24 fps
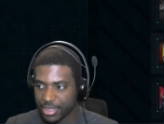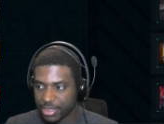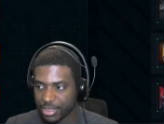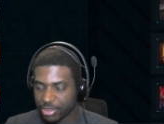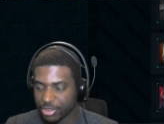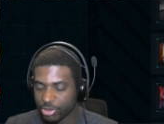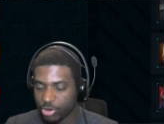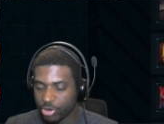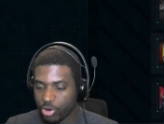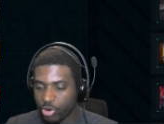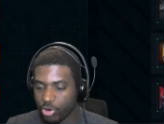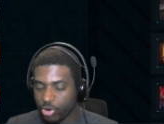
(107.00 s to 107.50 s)

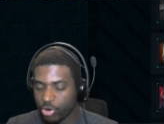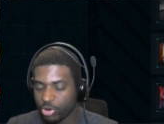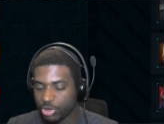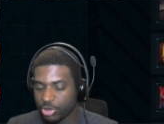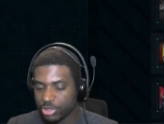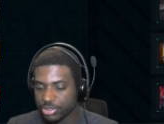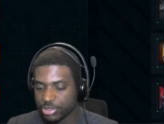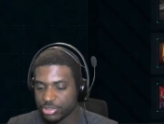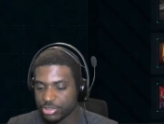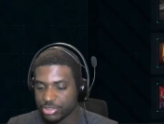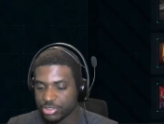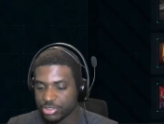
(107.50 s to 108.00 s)

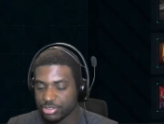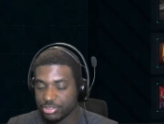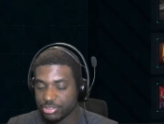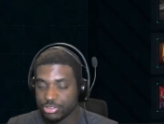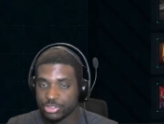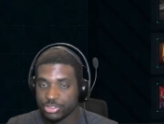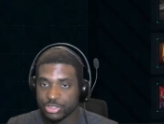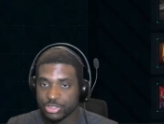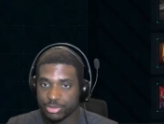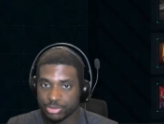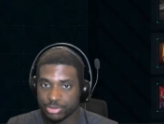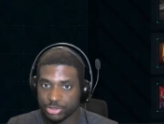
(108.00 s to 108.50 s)
called the
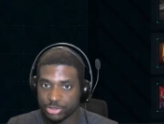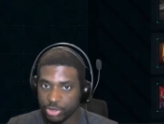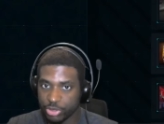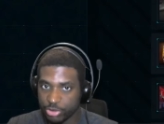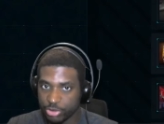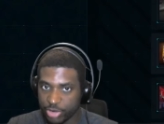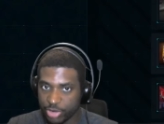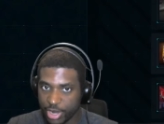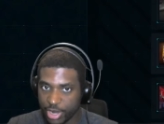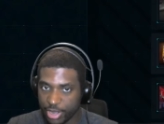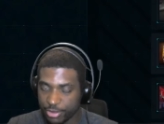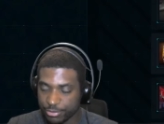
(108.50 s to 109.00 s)
Ship
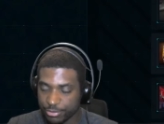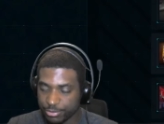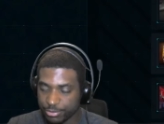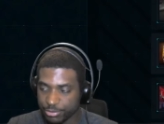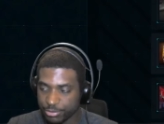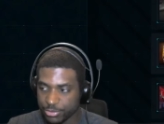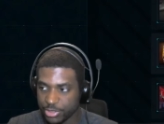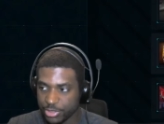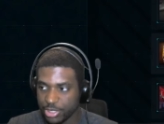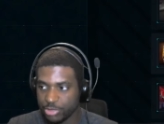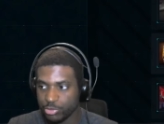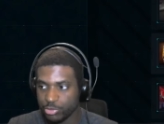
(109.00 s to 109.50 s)

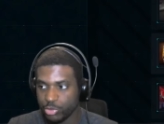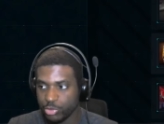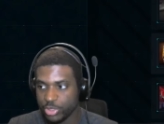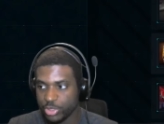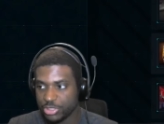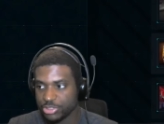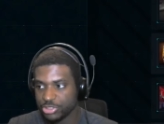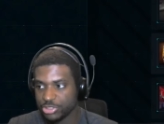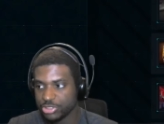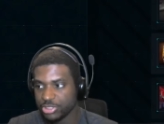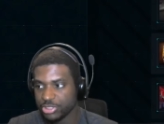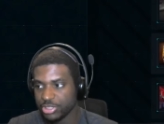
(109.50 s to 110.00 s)
Showdown, in
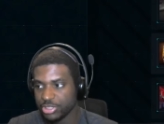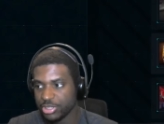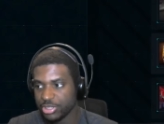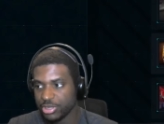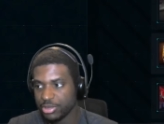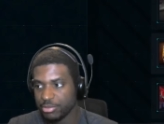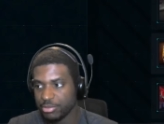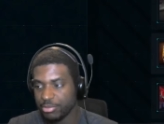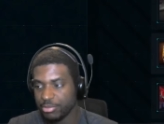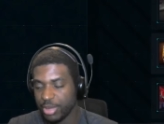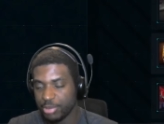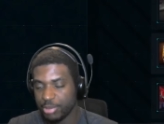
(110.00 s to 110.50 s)
which
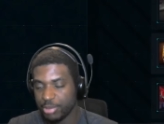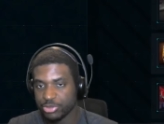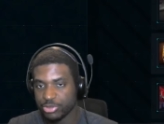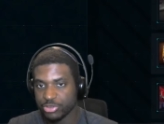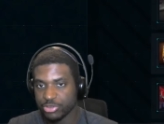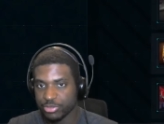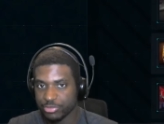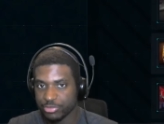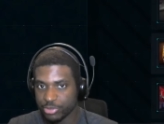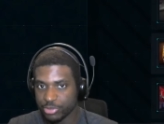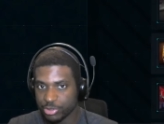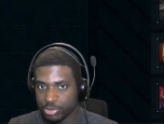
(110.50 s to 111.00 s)
members
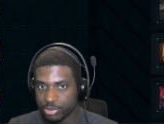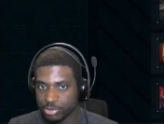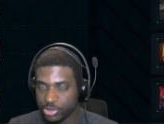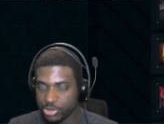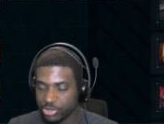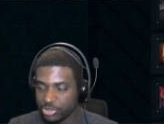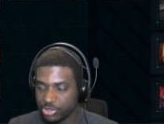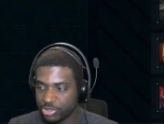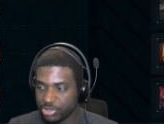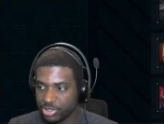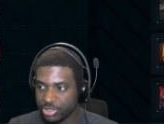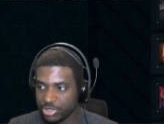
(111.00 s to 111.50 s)
of the
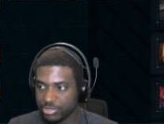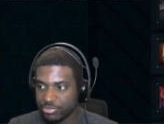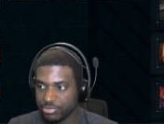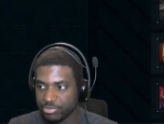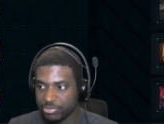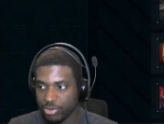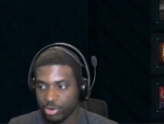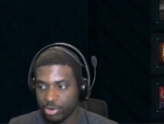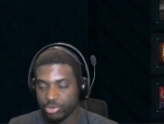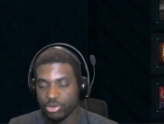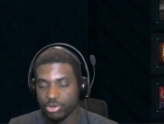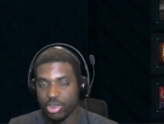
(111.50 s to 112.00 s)
community
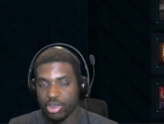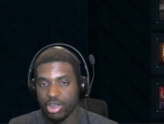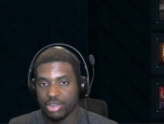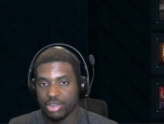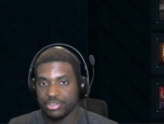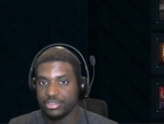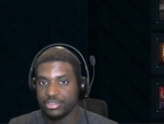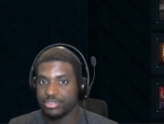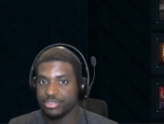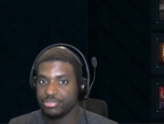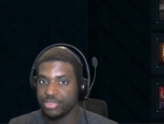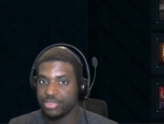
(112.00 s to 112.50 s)
vote
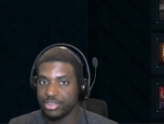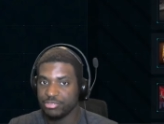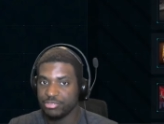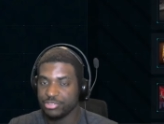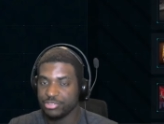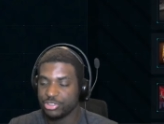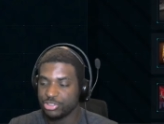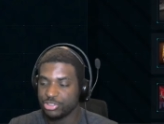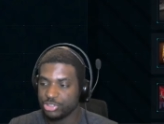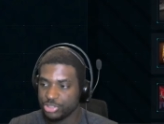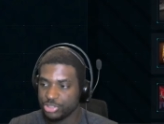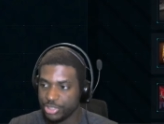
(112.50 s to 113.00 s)
on their
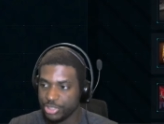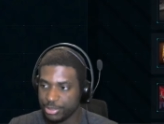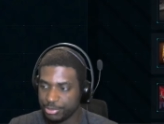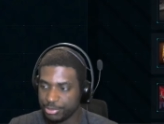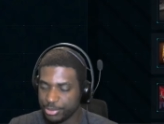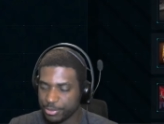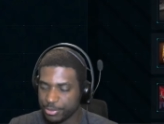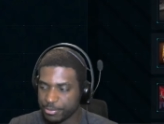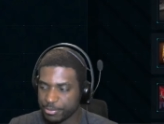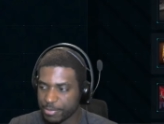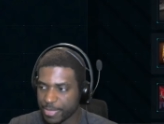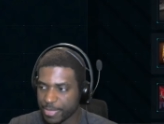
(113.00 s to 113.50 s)
favorite
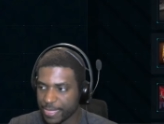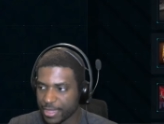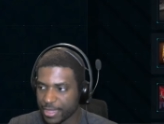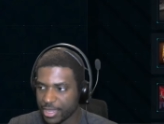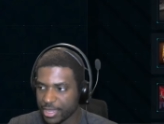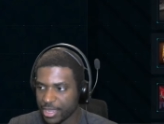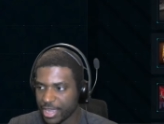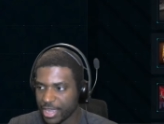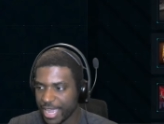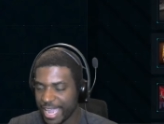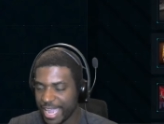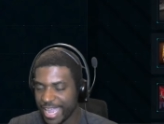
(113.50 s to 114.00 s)
ship.
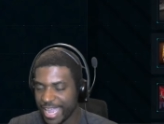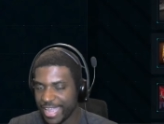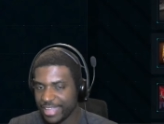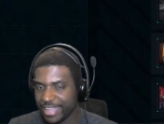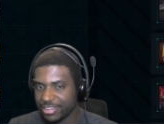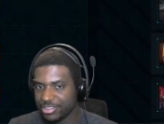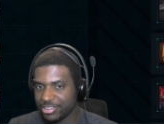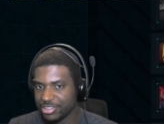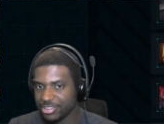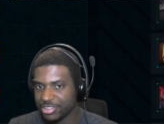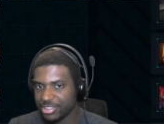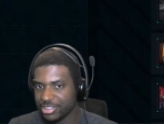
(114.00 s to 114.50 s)

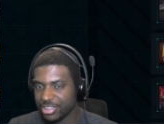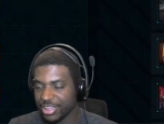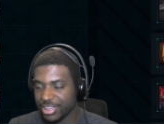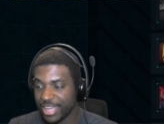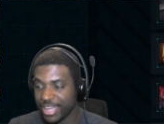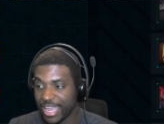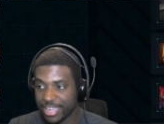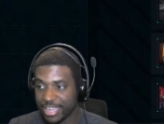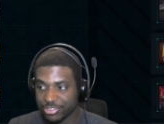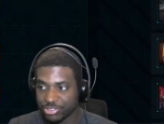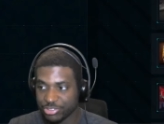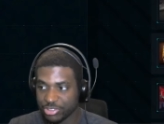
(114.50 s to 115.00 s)
And
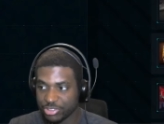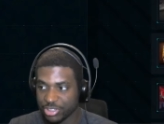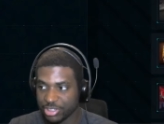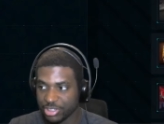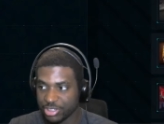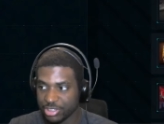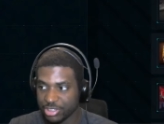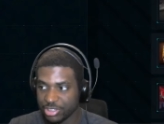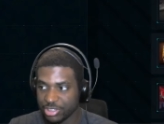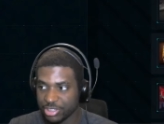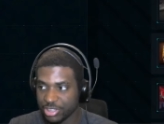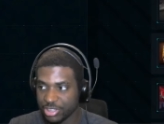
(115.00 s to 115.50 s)
last
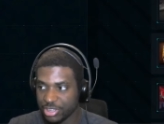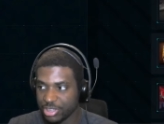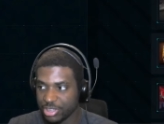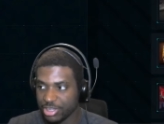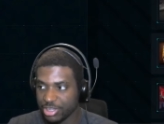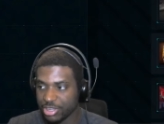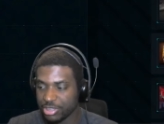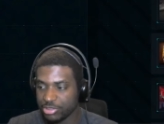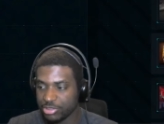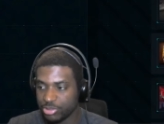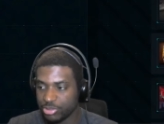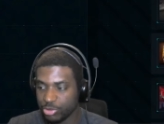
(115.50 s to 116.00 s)
year
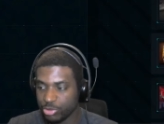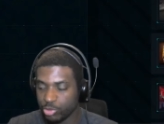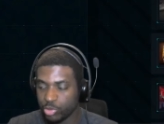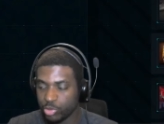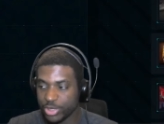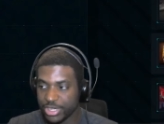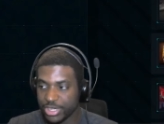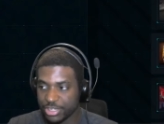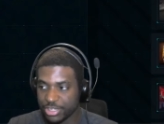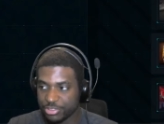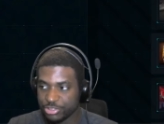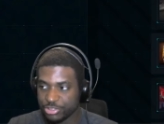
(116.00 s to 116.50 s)
the
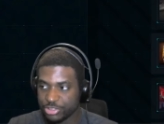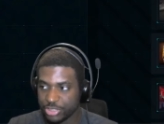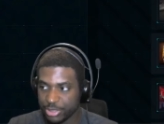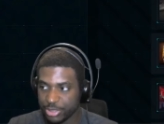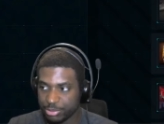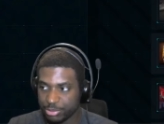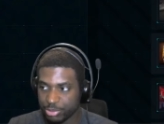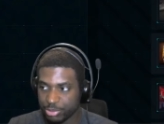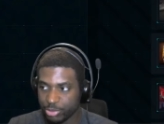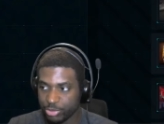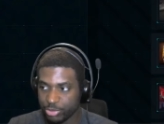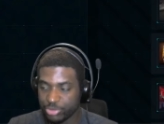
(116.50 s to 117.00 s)
winning
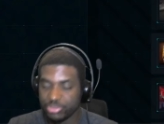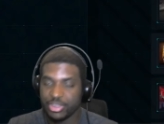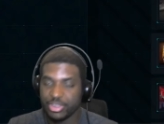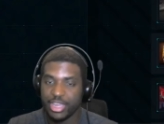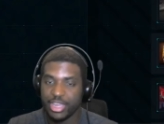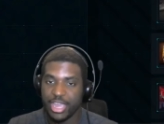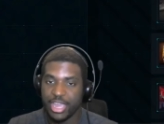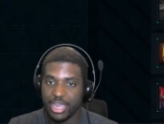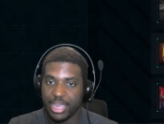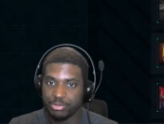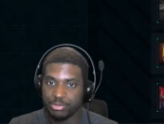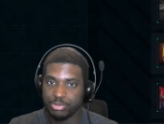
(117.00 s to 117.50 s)
ship was the
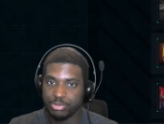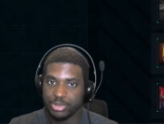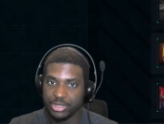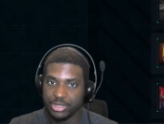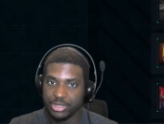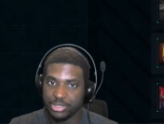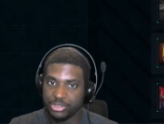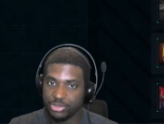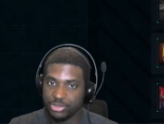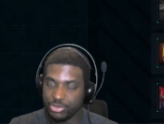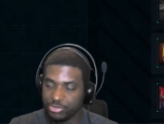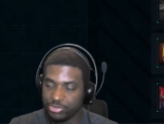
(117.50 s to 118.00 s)

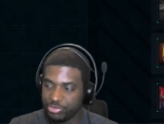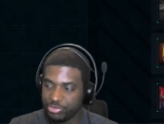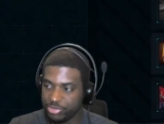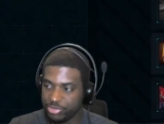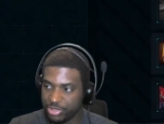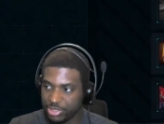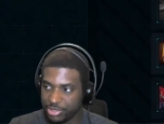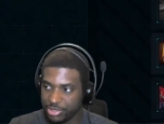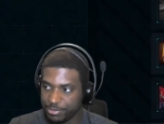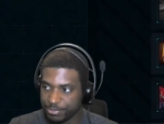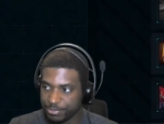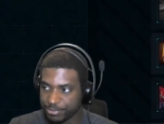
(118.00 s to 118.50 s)

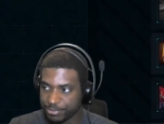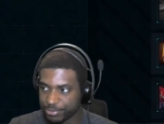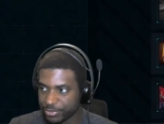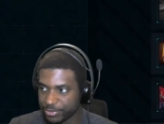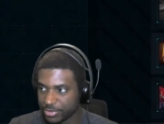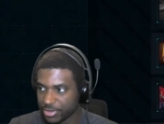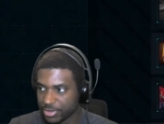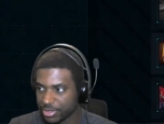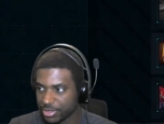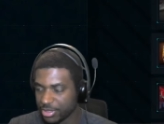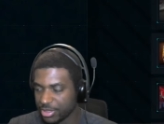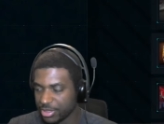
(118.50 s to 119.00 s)
NPUV.
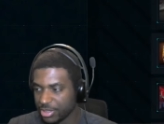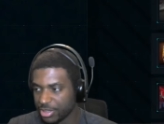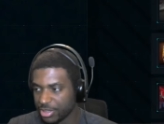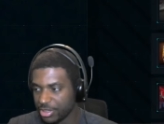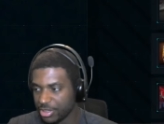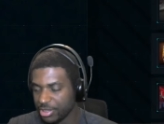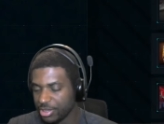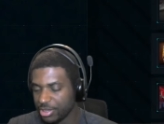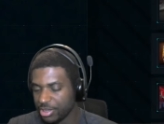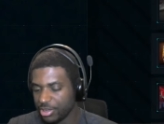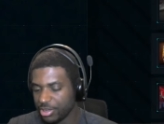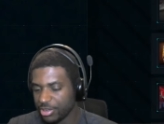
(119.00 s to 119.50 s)

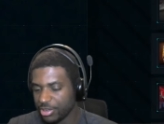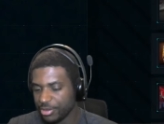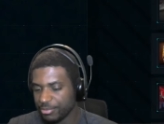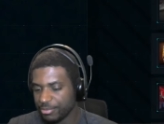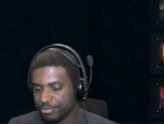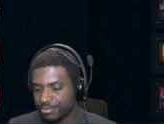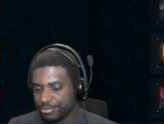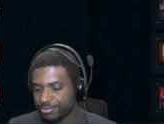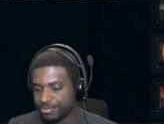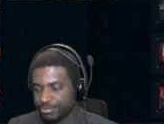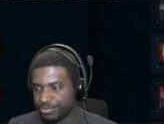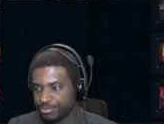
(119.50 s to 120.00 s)

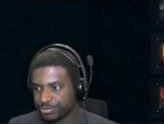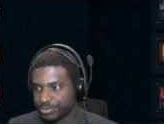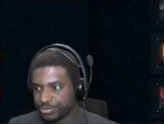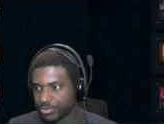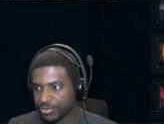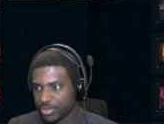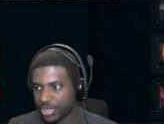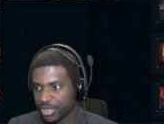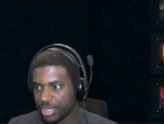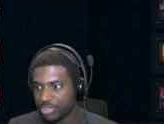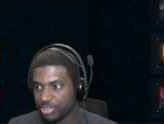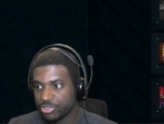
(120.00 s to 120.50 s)

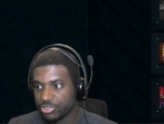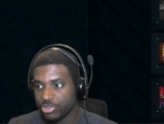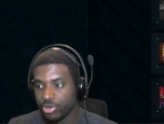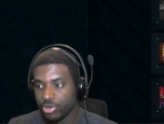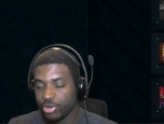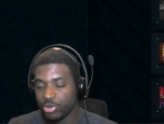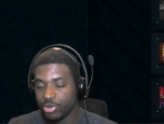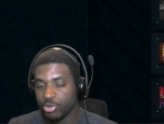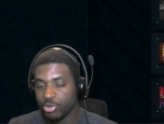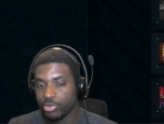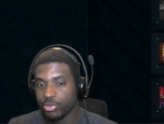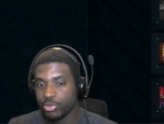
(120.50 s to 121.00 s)
And
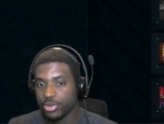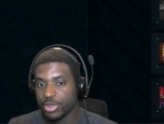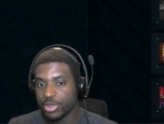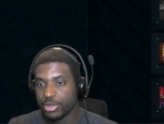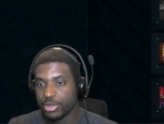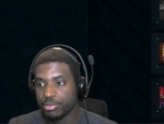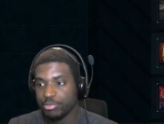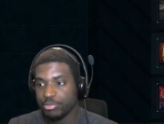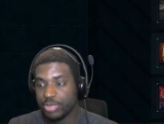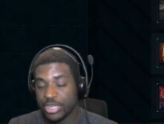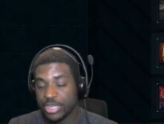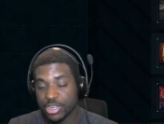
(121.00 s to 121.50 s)
so
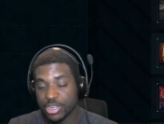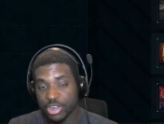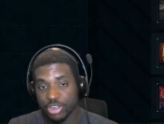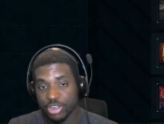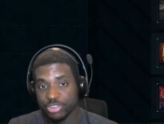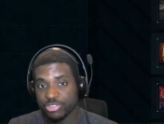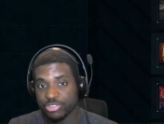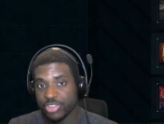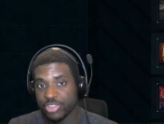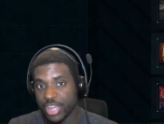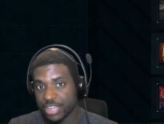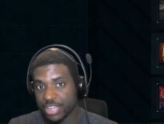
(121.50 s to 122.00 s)

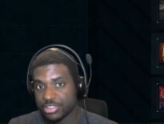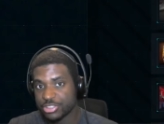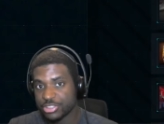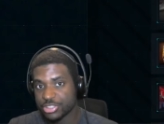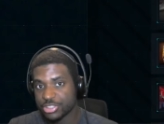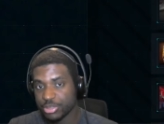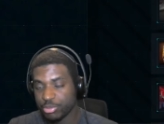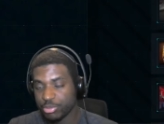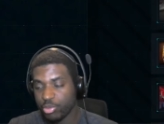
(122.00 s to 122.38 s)
because that ship